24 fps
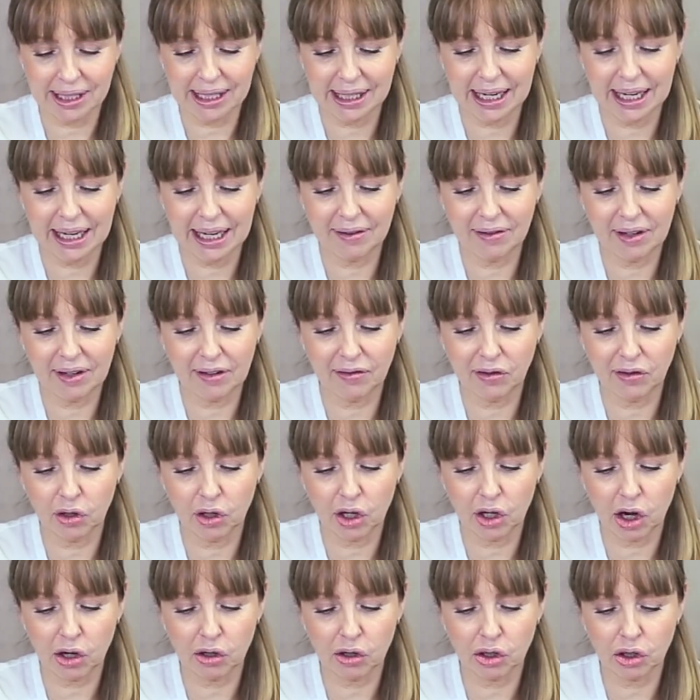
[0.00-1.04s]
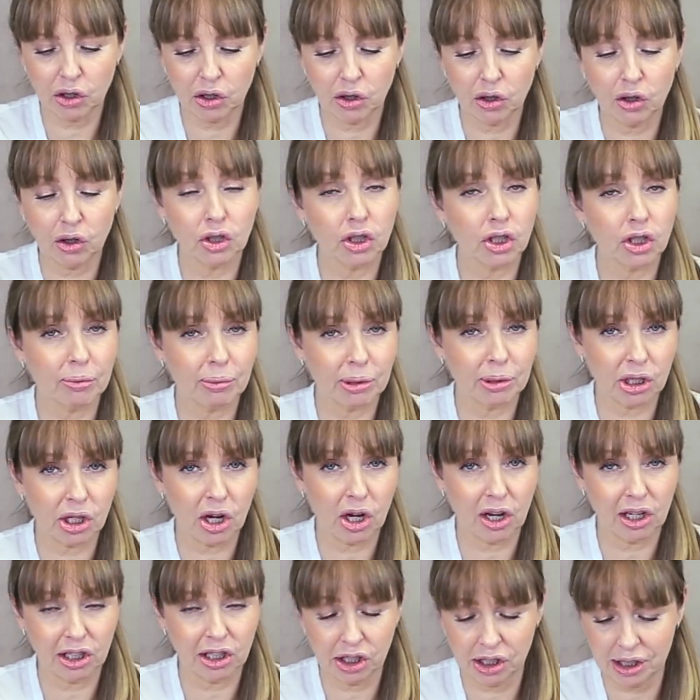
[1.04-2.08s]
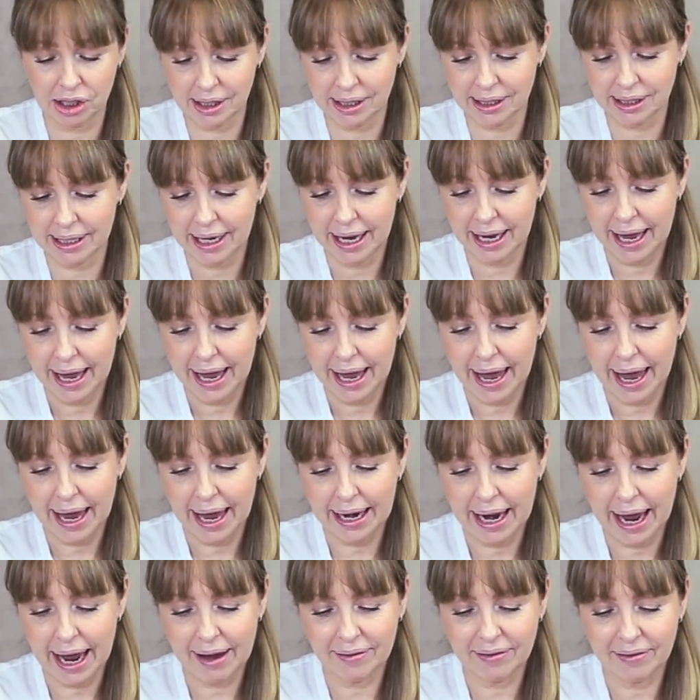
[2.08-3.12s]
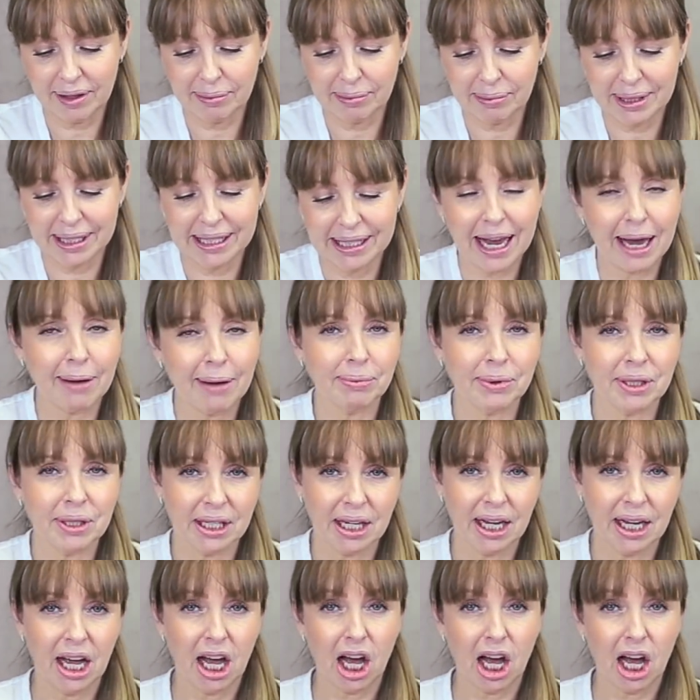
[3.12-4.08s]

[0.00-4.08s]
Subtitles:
and even if you go to your dermatologist and have them zapped,